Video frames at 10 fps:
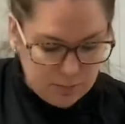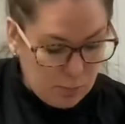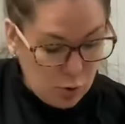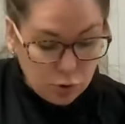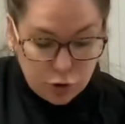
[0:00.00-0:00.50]

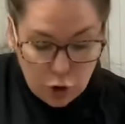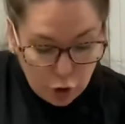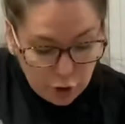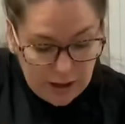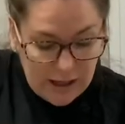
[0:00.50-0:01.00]
Pulled
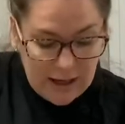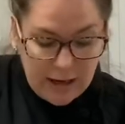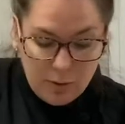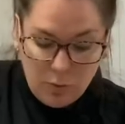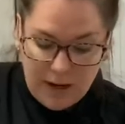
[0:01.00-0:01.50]
turkey,
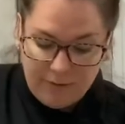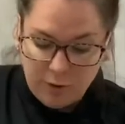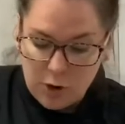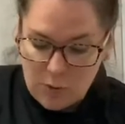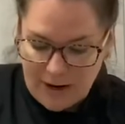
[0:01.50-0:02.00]
kind of whatever
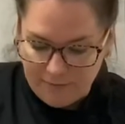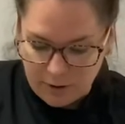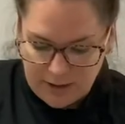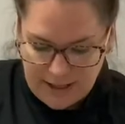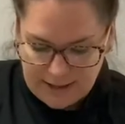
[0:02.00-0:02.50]
you have
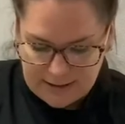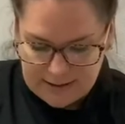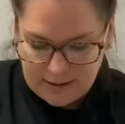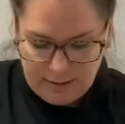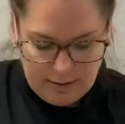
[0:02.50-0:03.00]
on hand
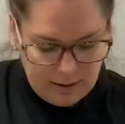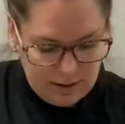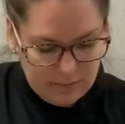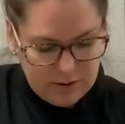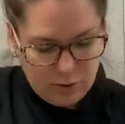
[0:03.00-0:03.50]

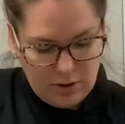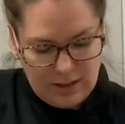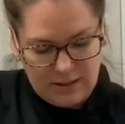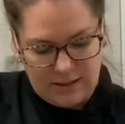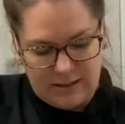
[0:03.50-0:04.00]
is
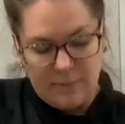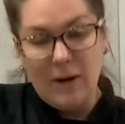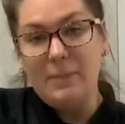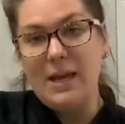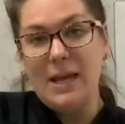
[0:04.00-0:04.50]
great. This is about
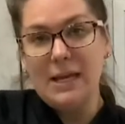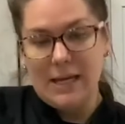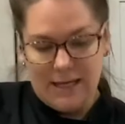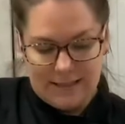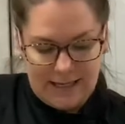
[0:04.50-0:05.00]
making it
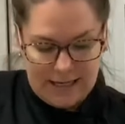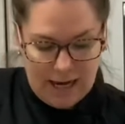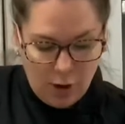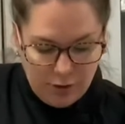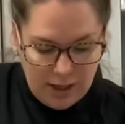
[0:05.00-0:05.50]
easy and
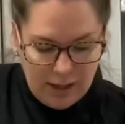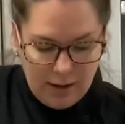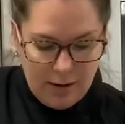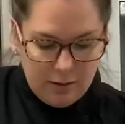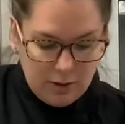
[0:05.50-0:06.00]
healthy,
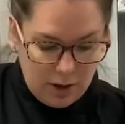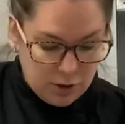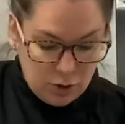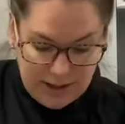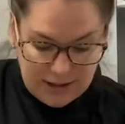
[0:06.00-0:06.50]
not
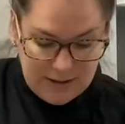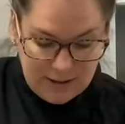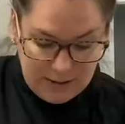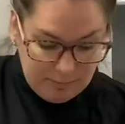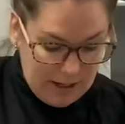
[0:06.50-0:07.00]
trying to
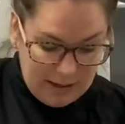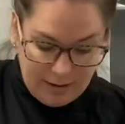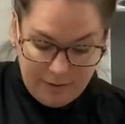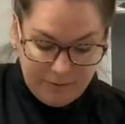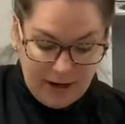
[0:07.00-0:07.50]
make
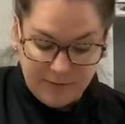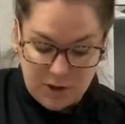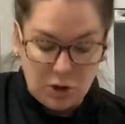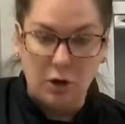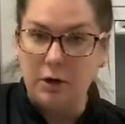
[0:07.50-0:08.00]
a
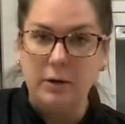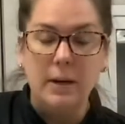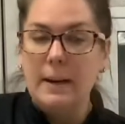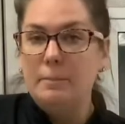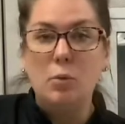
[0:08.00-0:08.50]
5-star
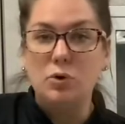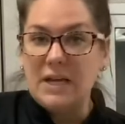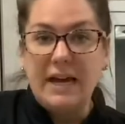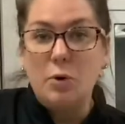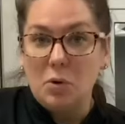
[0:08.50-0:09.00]

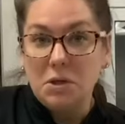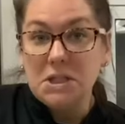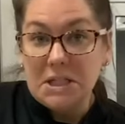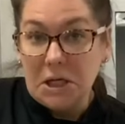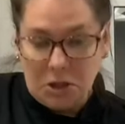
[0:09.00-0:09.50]
multi-course dinner.